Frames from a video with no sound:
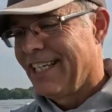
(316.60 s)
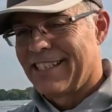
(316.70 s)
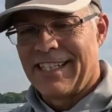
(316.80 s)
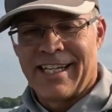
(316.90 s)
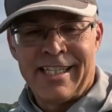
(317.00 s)

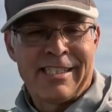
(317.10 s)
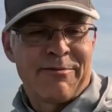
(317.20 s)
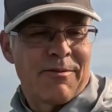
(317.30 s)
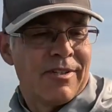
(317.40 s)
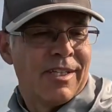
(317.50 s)
is a nice
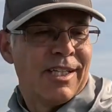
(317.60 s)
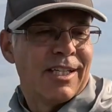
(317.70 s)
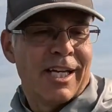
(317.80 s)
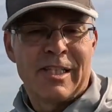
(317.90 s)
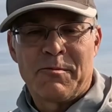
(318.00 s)

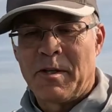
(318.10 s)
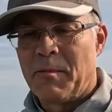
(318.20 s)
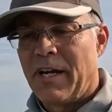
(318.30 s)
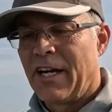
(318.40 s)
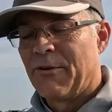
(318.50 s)

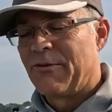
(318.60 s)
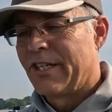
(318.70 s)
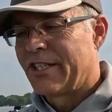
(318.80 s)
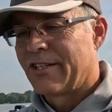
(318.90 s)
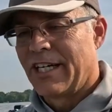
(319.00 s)
Winnebago
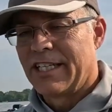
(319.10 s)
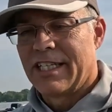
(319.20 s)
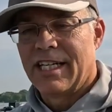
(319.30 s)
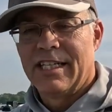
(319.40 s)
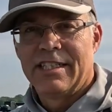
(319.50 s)
fish right
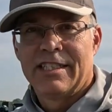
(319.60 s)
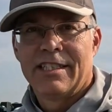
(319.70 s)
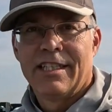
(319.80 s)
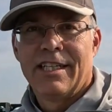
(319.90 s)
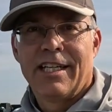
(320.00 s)
there.
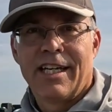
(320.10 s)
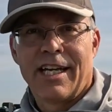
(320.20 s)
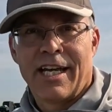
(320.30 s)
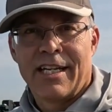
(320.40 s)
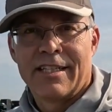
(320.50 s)

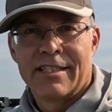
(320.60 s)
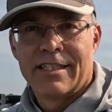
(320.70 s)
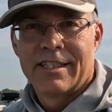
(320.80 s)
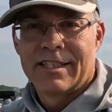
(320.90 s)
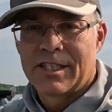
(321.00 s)
And
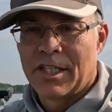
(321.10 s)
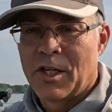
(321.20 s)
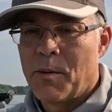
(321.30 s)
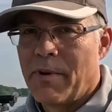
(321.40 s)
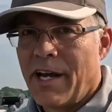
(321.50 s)
it's gonna
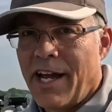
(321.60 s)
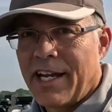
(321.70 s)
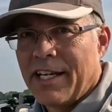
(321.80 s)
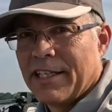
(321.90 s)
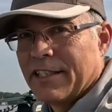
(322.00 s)
go
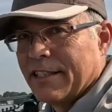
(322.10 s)
back.